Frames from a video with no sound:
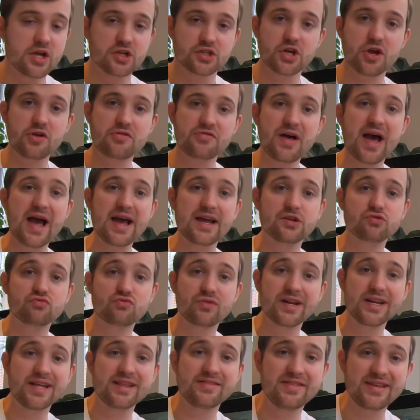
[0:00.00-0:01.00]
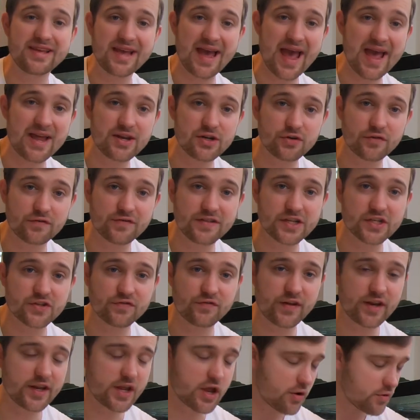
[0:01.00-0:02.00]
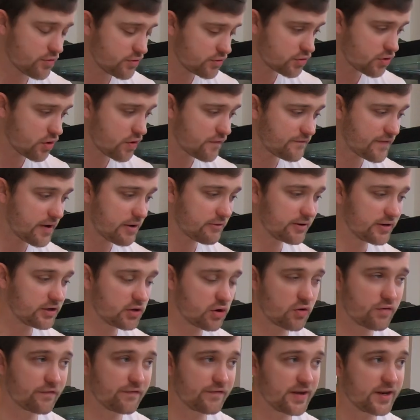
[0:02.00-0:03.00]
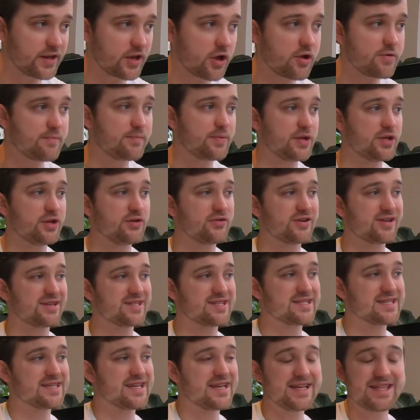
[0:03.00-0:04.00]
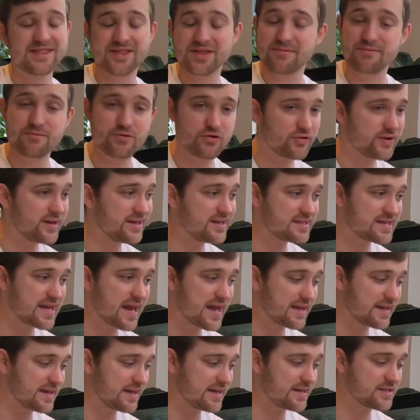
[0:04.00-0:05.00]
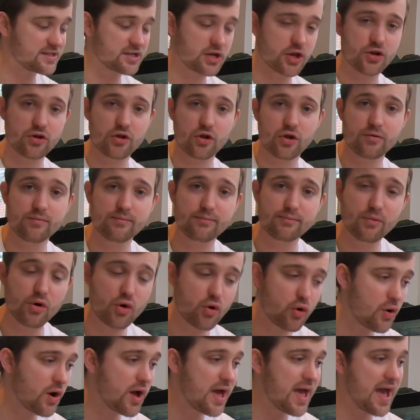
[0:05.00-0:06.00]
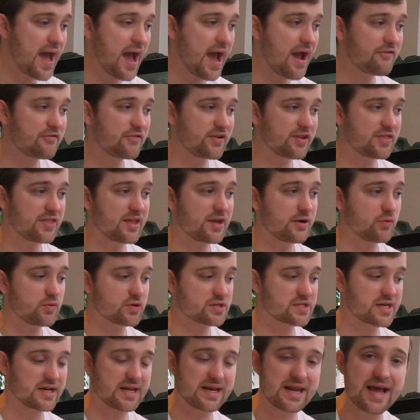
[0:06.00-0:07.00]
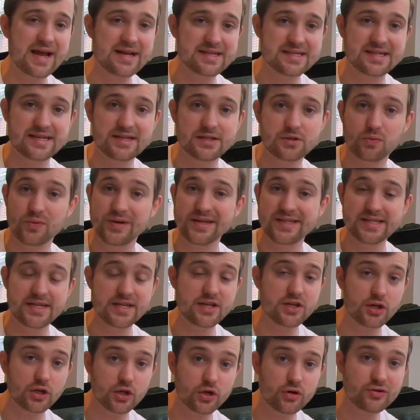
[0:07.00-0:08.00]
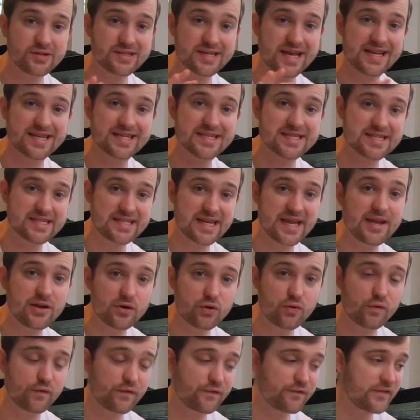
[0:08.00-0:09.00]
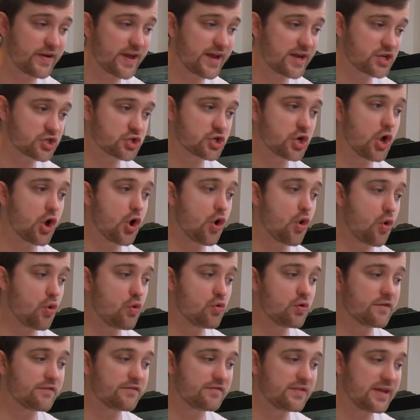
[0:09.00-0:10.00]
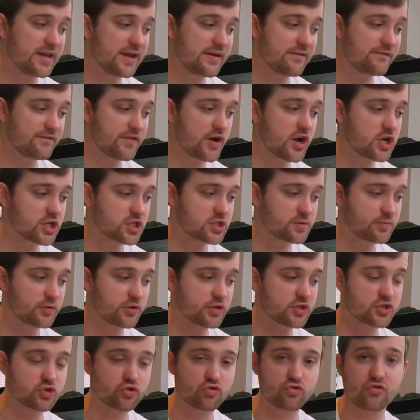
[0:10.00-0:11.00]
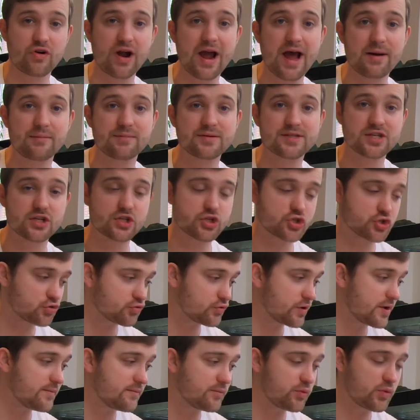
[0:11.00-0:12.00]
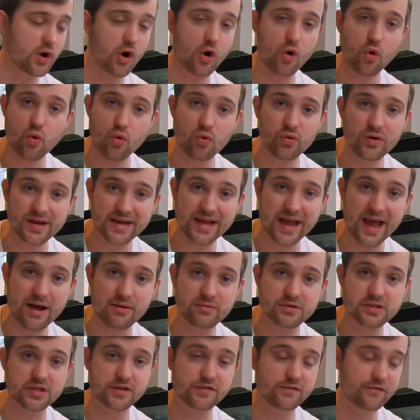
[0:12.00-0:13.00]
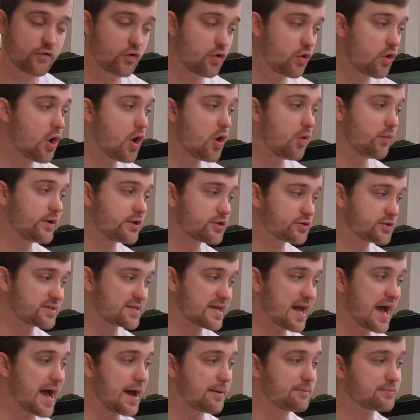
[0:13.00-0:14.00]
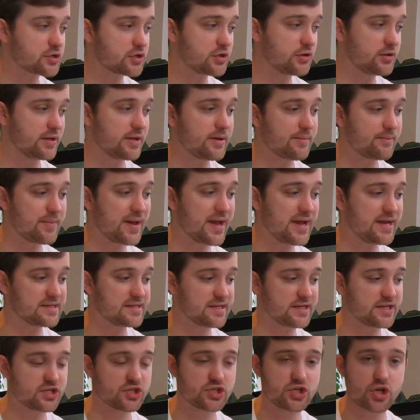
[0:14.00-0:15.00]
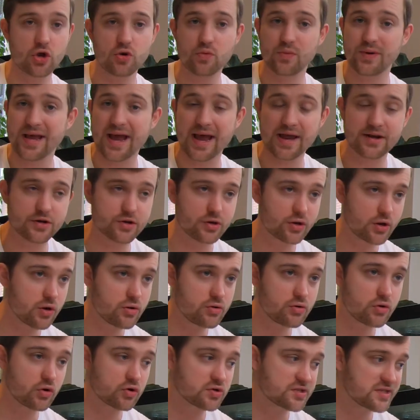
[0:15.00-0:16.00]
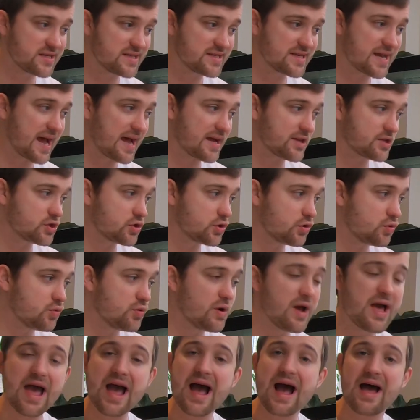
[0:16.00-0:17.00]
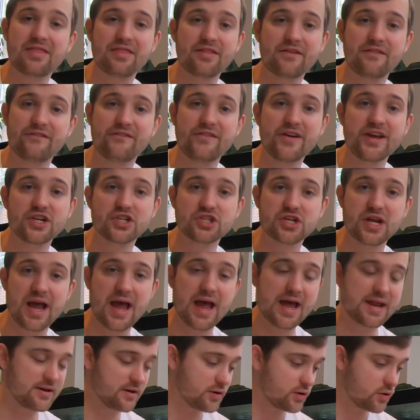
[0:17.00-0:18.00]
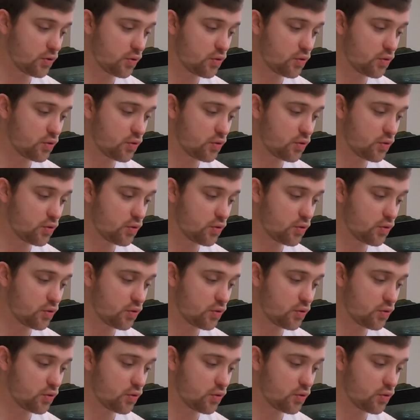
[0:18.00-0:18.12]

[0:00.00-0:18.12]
So that is really the end of this video. Not a very long video, but you can see the marine tank is no more. Everything was collected. We didn't lose a single fish. All of the invertebrates, crabs, shrimp were all accounted for, which was absolutely amazing. So we had no losses at all, and the fish and